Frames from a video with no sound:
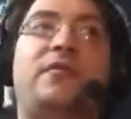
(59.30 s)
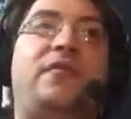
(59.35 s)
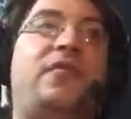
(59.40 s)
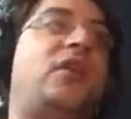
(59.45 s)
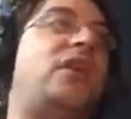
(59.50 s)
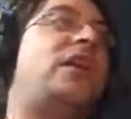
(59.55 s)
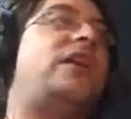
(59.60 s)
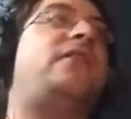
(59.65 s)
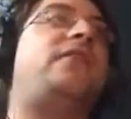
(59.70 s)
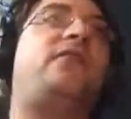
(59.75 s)

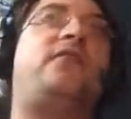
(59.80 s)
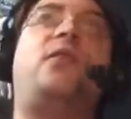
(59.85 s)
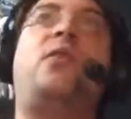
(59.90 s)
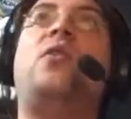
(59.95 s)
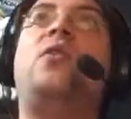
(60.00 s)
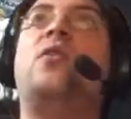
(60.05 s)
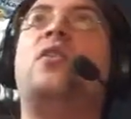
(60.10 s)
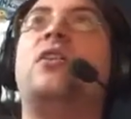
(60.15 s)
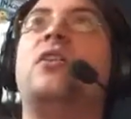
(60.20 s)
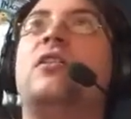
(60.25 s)
Fallout
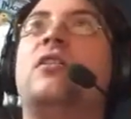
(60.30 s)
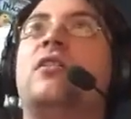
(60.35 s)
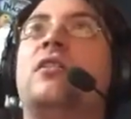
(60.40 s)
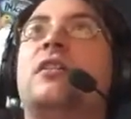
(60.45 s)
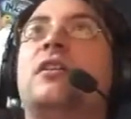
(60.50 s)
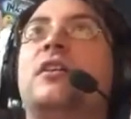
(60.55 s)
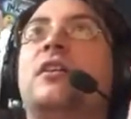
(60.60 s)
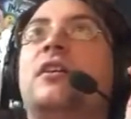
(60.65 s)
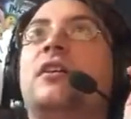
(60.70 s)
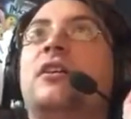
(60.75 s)
4
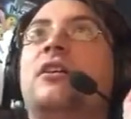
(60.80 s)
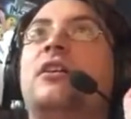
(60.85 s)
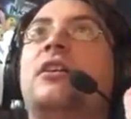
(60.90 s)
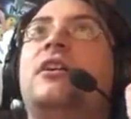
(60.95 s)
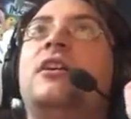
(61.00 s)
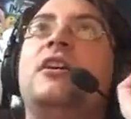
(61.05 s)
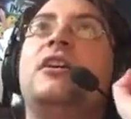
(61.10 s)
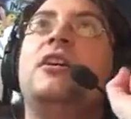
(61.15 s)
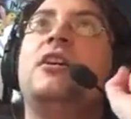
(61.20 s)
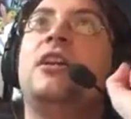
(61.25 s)
or
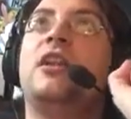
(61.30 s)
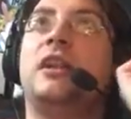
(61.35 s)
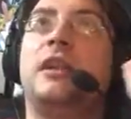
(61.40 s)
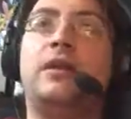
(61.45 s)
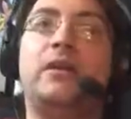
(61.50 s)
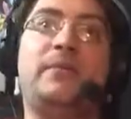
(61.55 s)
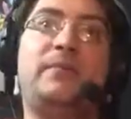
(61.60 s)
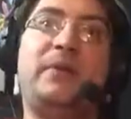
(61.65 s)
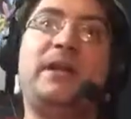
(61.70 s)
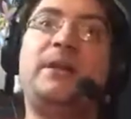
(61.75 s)

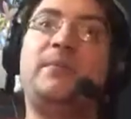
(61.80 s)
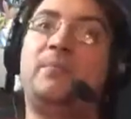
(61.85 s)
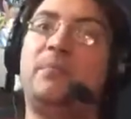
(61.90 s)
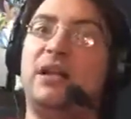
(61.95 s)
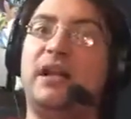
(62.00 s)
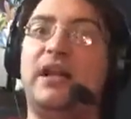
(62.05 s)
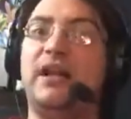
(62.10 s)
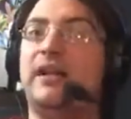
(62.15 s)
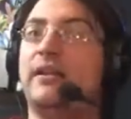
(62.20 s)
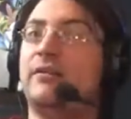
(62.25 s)
Little Big
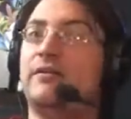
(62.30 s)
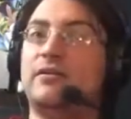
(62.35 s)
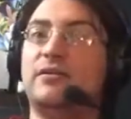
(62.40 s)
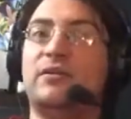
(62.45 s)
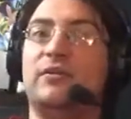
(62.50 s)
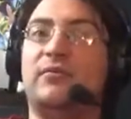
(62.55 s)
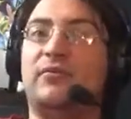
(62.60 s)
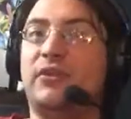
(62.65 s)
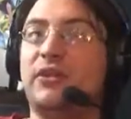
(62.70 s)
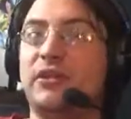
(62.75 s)
Planet or
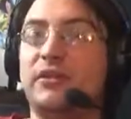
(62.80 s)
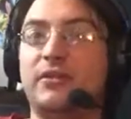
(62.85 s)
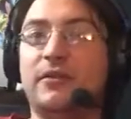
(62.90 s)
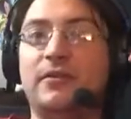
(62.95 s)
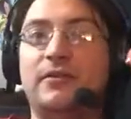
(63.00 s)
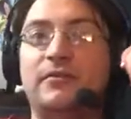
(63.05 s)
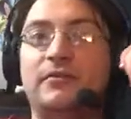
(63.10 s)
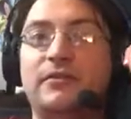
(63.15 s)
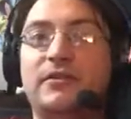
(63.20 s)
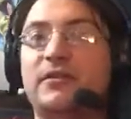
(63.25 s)
something, you
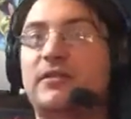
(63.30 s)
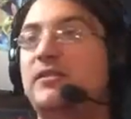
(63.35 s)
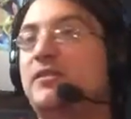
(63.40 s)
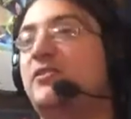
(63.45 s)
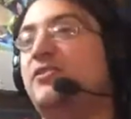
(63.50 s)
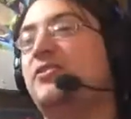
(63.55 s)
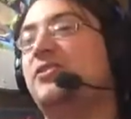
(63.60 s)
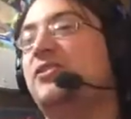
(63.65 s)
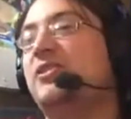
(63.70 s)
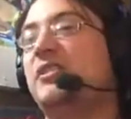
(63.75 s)
know? It's
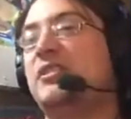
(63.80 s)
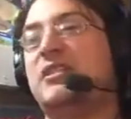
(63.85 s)
just